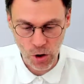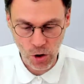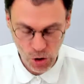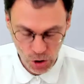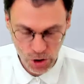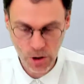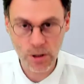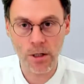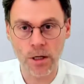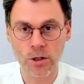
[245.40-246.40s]
Good.
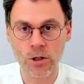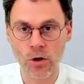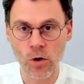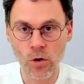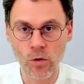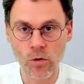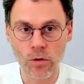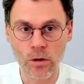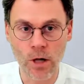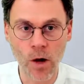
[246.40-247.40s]
So
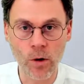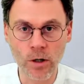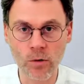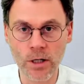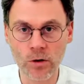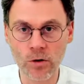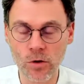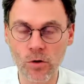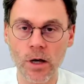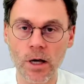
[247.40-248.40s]
now what we need to
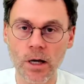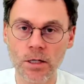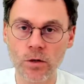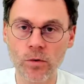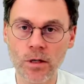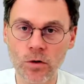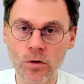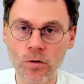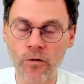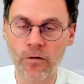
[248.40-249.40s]
do is we need
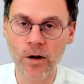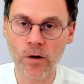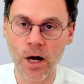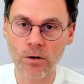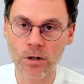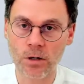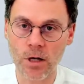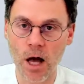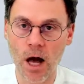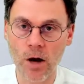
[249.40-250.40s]
to figure out
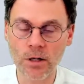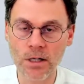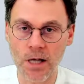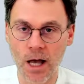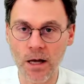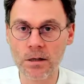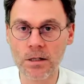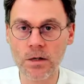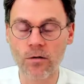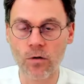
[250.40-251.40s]
how these angles
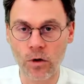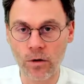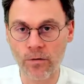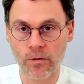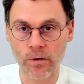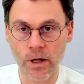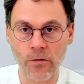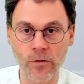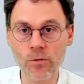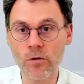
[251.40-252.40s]
evolve if
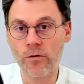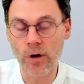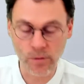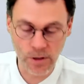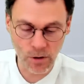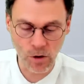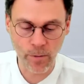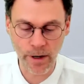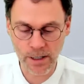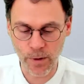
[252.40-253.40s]
we move around in the
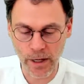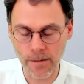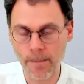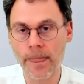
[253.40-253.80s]
complex plane.